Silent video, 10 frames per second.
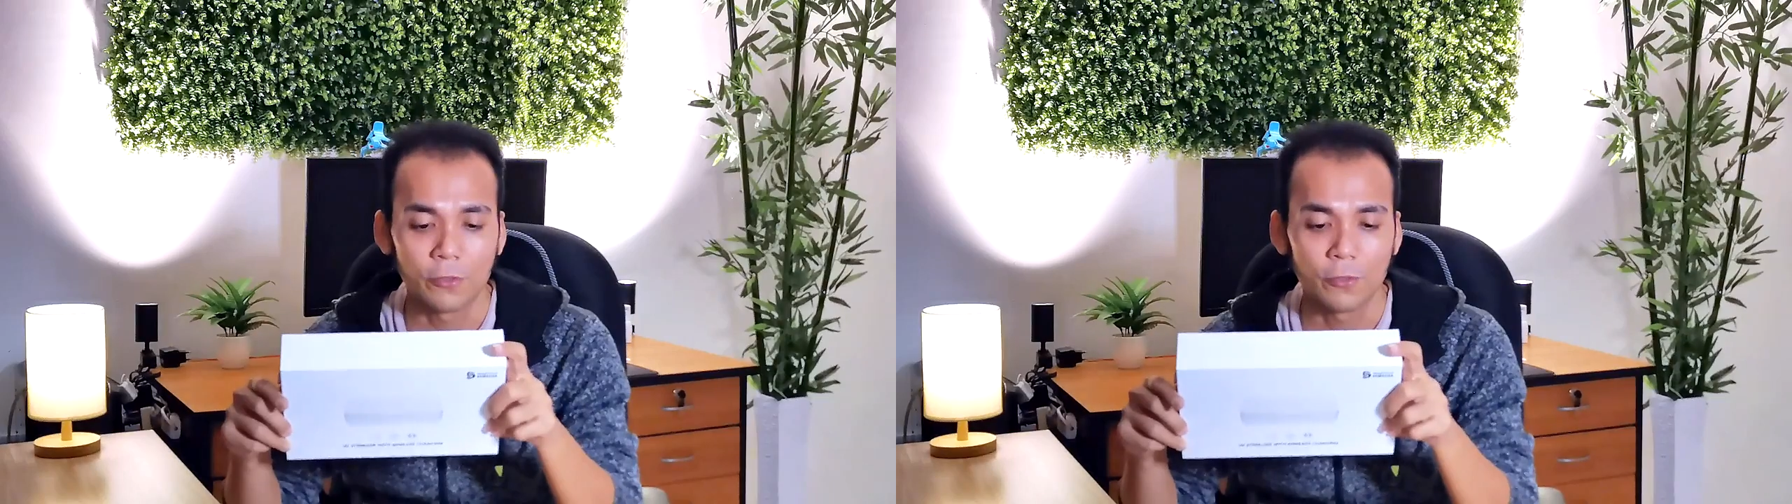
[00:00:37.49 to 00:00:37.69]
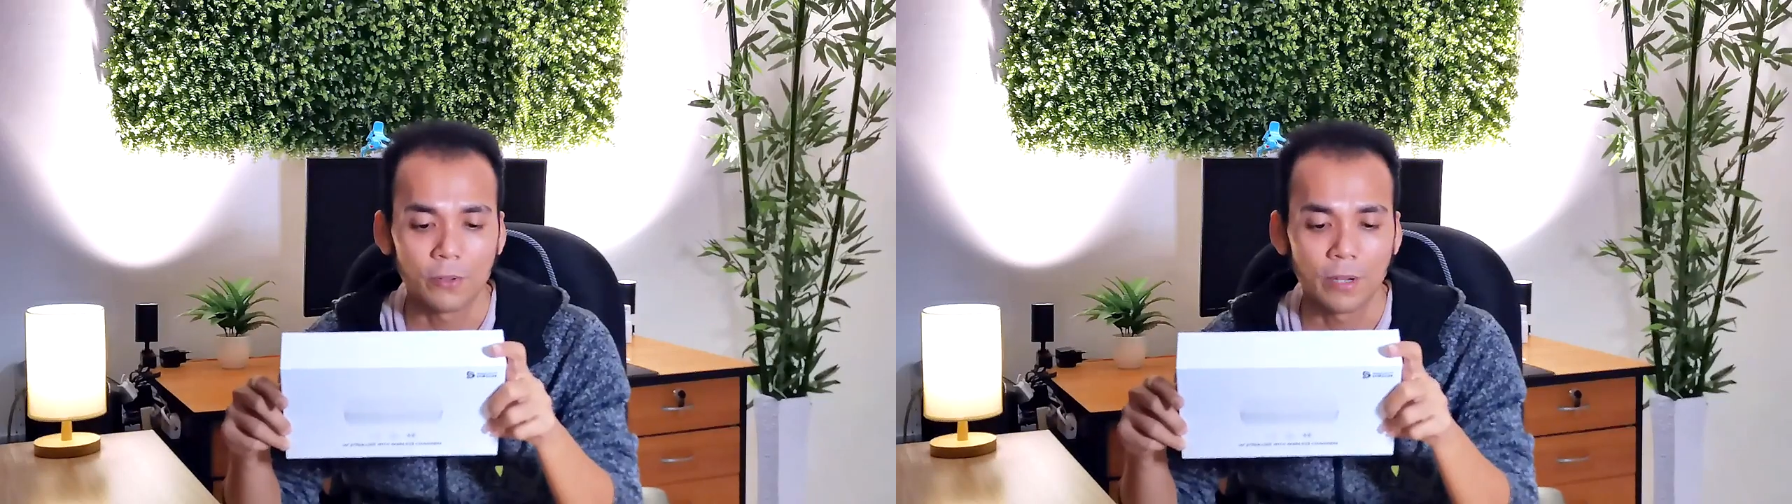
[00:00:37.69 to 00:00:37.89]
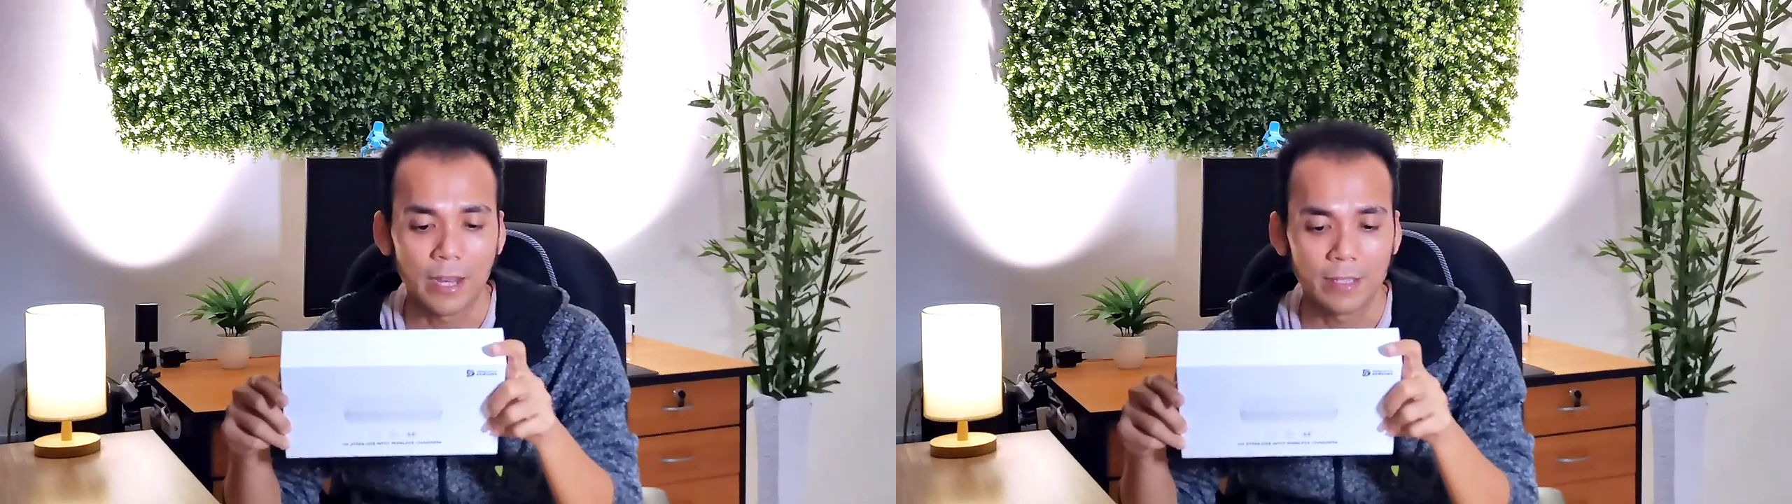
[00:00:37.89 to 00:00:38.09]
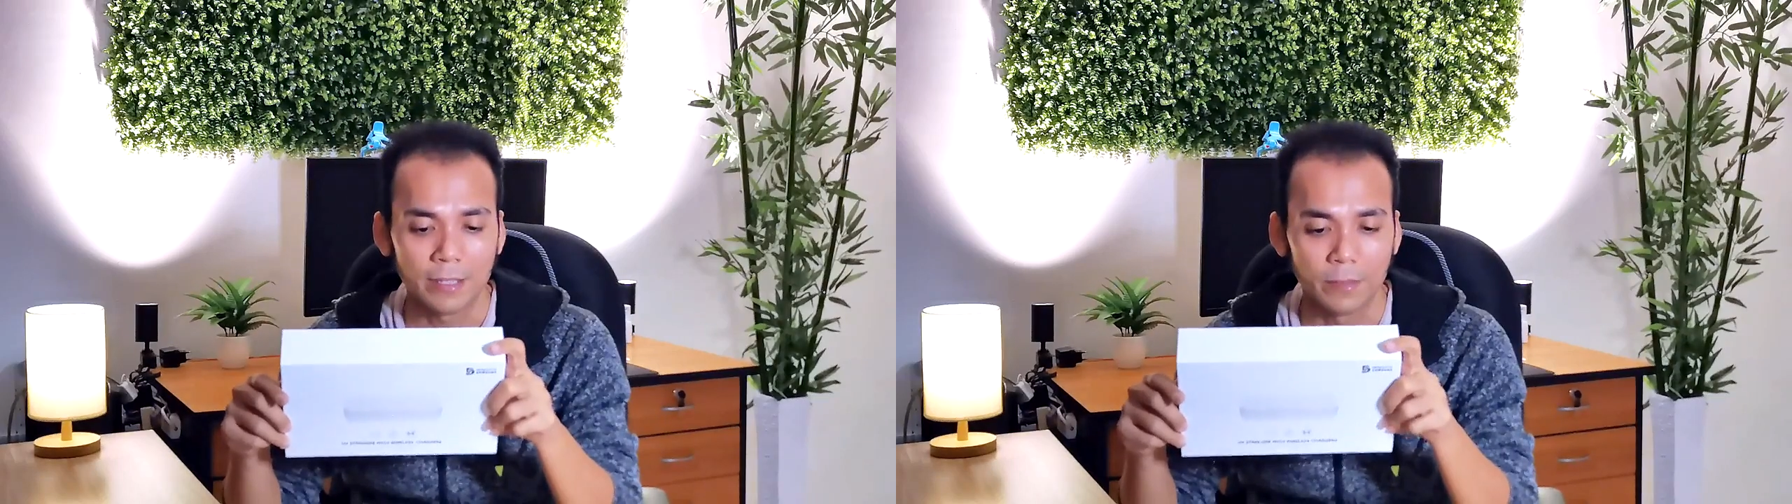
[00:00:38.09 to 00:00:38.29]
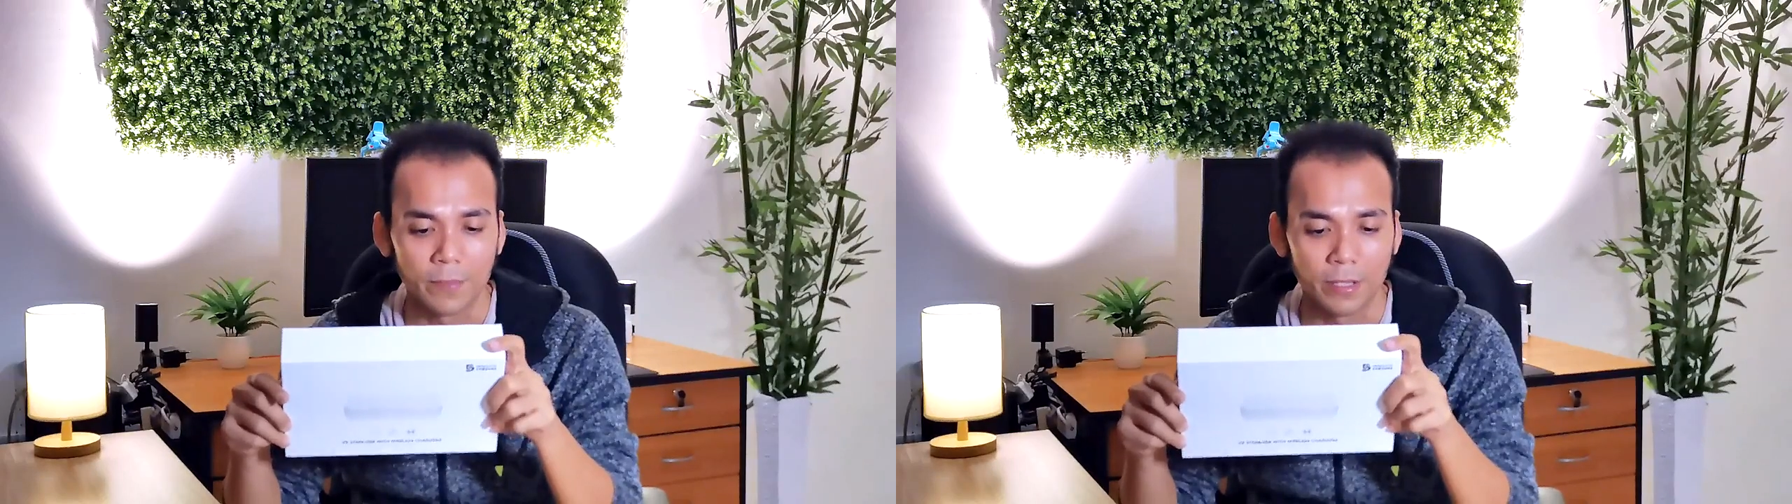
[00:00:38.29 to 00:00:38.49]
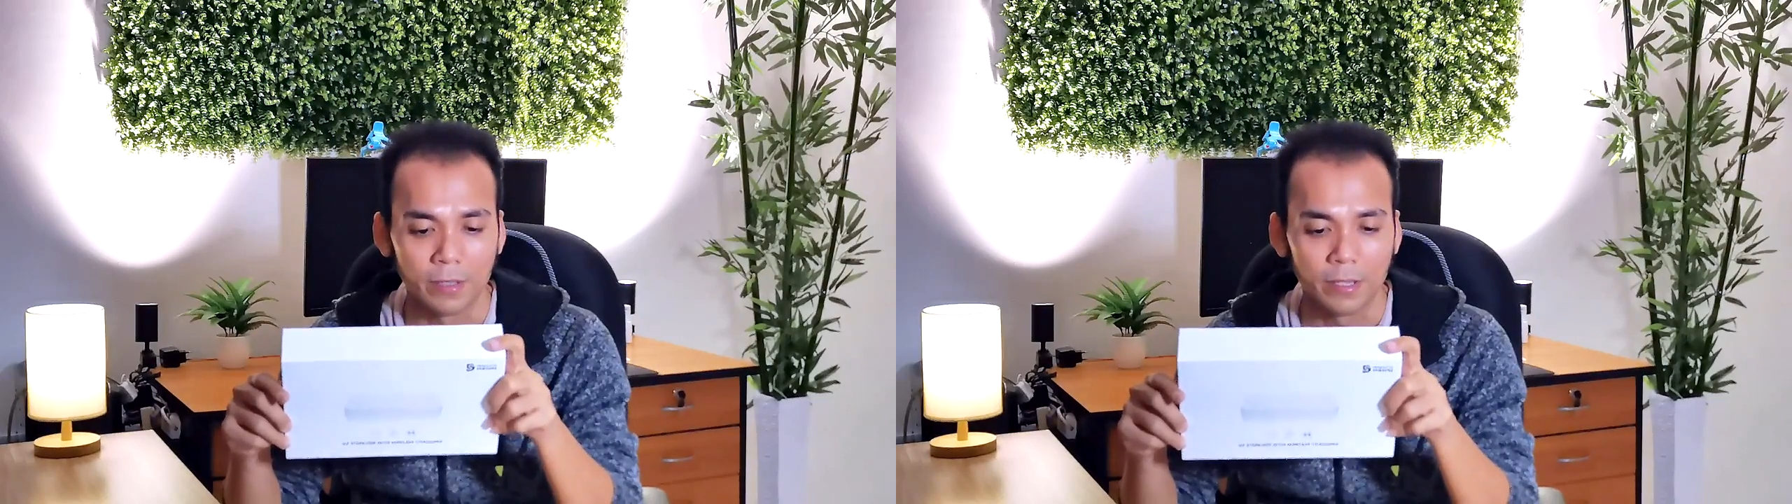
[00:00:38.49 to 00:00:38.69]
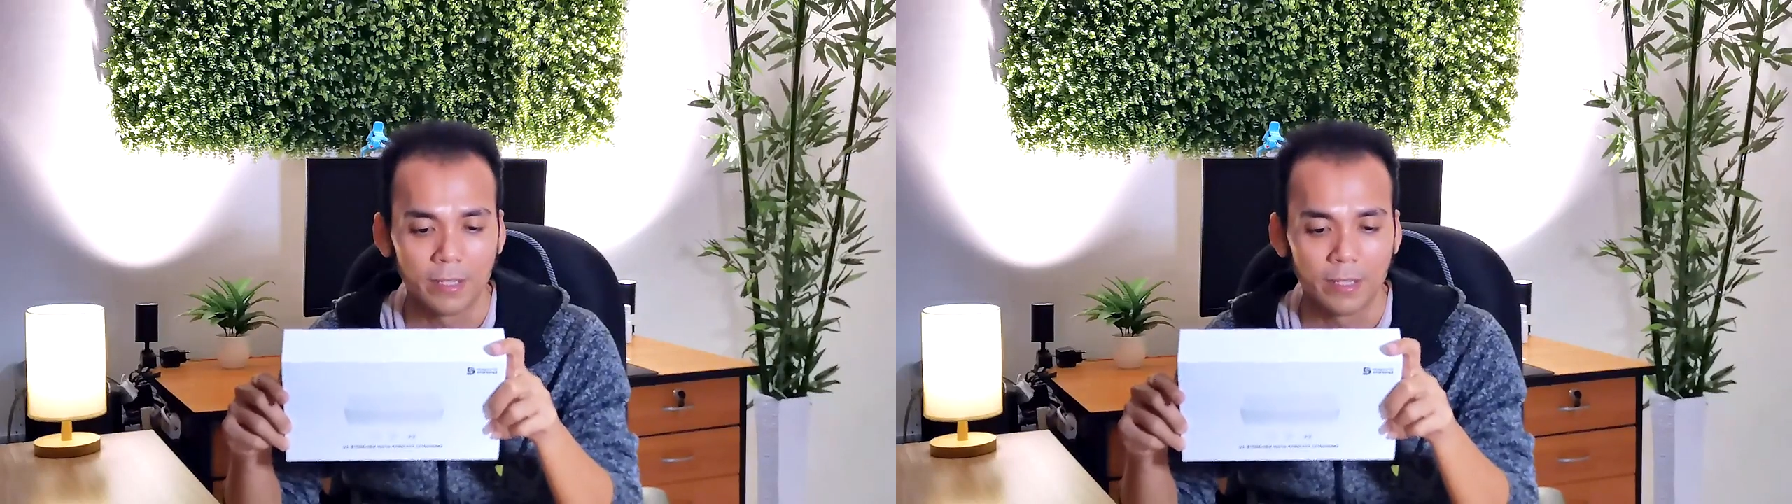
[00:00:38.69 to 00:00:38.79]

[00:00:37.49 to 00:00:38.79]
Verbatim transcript: you guys a little bit.